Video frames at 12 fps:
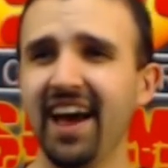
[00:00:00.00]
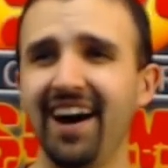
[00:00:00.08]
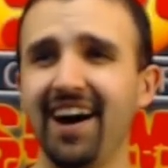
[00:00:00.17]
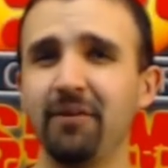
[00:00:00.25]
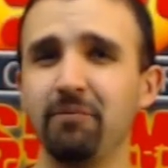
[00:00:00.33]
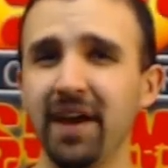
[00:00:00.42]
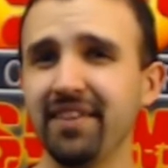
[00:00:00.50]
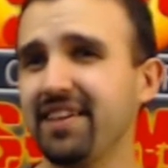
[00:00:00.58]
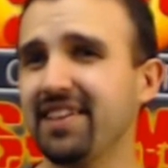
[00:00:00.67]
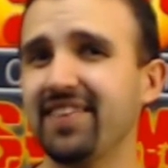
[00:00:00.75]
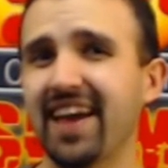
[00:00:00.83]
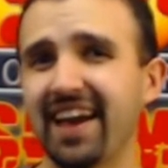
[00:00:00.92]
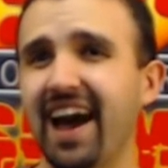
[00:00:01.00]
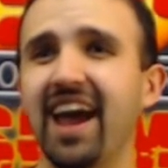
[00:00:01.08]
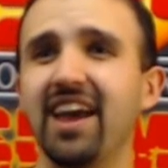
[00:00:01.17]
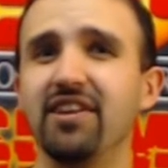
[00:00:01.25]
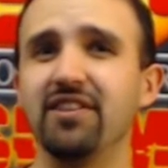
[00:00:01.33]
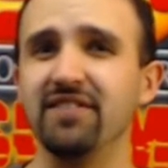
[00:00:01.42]
Basically, that guy
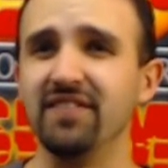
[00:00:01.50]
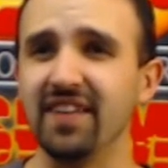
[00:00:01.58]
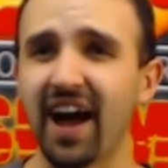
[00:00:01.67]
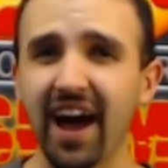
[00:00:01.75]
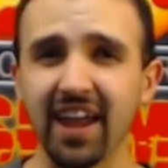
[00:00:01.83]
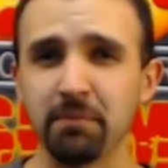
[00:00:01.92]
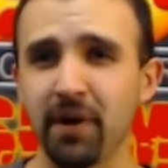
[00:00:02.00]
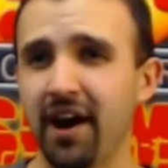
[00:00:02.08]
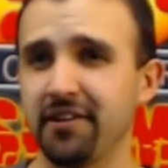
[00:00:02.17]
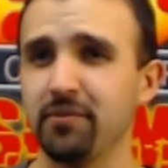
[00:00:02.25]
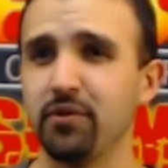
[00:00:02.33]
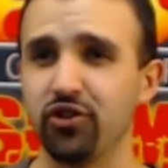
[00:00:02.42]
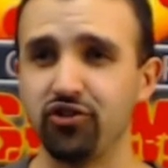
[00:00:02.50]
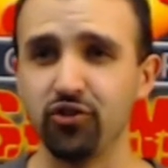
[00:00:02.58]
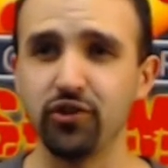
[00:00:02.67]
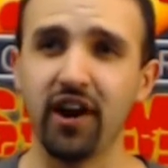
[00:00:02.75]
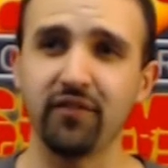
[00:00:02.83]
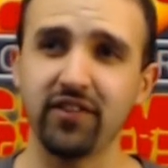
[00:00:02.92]
is nigh impossible to shoot
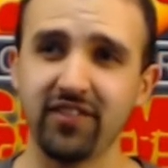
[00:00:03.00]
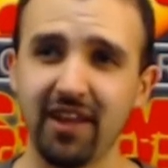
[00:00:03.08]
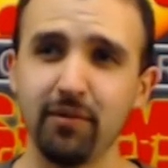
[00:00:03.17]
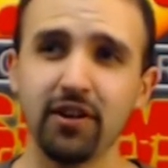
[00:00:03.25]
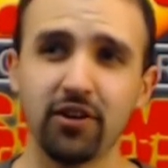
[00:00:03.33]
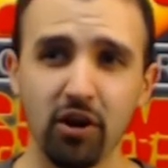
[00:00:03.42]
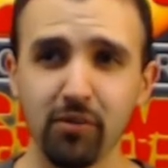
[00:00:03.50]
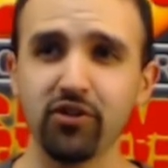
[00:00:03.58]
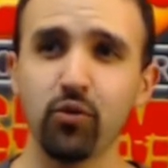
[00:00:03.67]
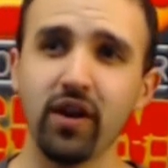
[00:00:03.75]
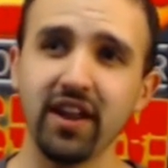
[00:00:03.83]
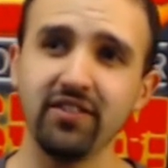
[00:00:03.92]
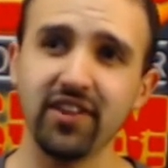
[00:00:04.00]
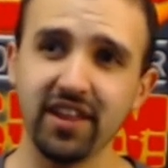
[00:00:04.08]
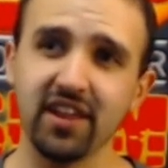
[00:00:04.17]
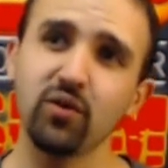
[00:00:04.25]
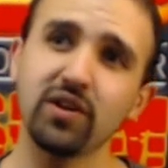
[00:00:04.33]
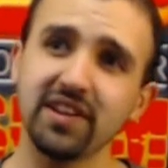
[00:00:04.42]
off the table at armor 20, taking
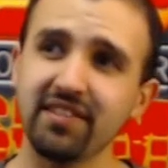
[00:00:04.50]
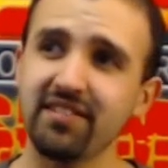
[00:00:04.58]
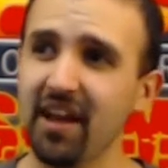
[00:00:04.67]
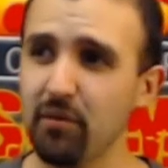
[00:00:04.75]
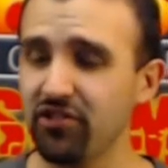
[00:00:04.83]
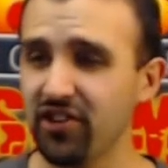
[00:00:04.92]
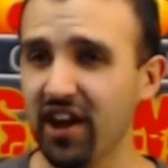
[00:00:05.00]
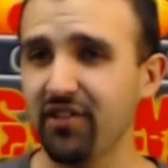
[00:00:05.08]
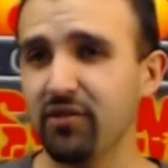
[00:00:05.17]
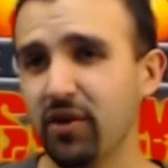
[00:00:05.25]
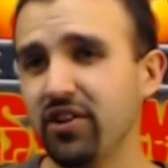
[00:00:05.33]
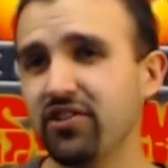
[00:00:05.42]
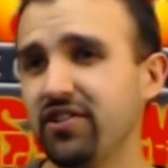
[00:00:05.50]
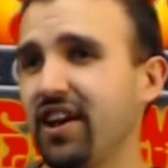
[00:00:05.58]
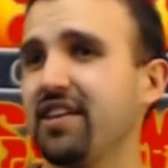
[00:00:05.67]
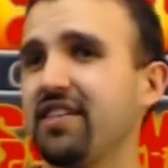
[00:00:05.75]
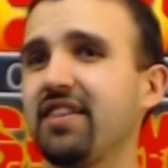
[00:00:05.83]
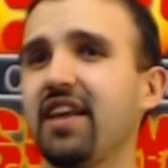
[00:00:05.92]
1 less damage die from range
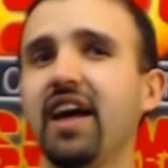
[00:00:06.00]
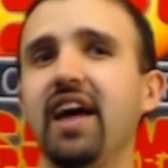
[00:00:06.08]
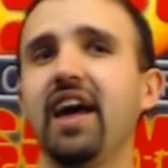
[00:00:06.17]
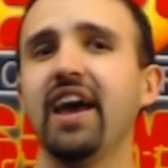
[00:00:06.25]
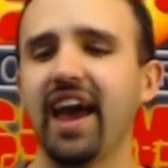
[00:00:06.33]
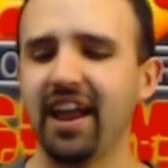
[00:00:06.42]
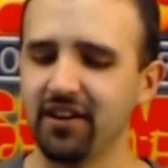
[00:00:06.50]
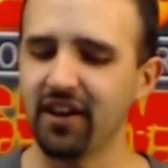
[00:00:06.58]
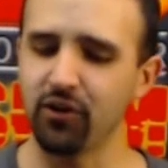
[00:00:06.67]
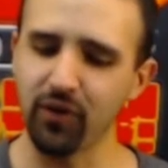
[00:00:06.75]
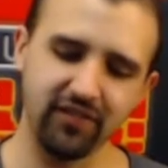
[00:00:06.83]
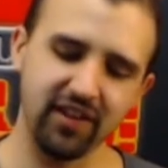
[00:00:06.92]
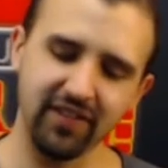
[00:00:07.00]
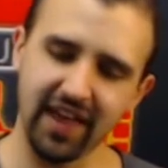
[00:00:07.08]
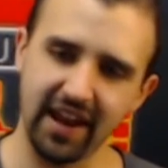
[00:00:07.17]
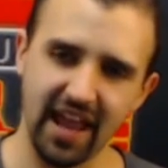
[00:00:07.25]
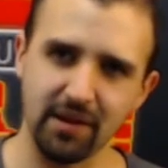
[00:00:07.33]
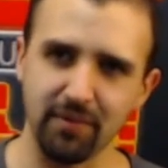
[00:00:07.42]
attacks. And granting that
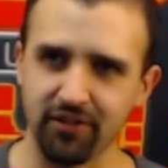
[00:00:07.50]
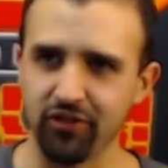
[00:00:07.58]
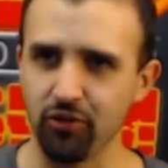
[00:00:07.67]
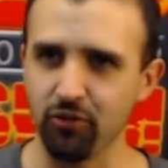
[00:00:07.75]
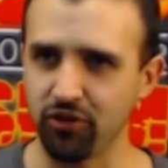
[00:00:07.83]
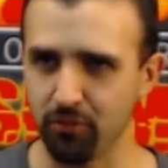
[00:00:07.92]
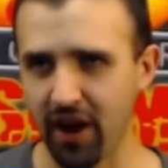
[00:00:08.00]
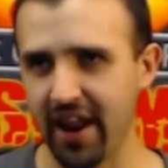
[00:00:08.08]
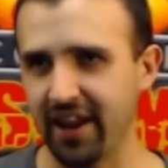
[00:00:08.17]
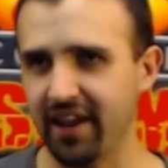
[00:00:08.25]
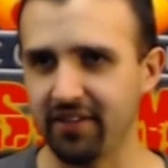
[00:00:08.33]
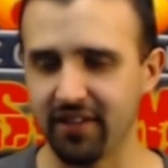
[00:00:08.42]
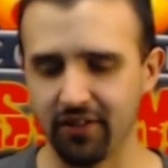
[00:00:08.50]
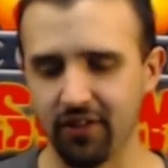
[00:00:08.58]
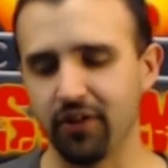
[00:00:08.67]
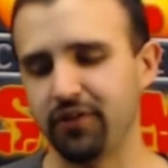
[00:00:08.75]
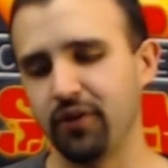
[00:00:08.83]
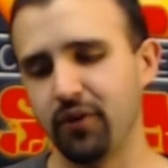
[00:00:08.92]
Animus to Bradigus is
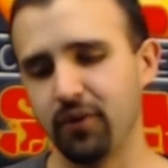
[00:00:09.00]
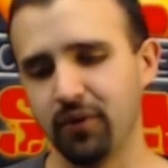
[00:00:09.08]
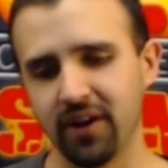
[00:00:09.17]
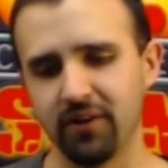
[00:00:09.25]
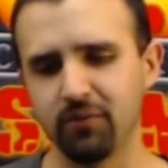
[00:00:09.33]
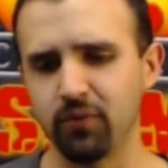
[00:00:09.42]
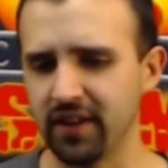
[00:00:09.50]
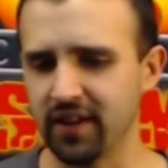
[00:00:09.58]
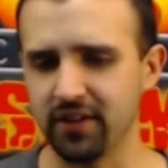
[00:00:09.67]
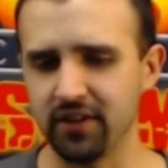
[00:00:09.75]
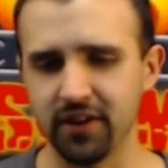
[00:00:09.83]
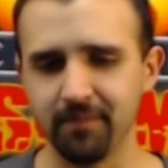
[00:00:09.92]
also really good.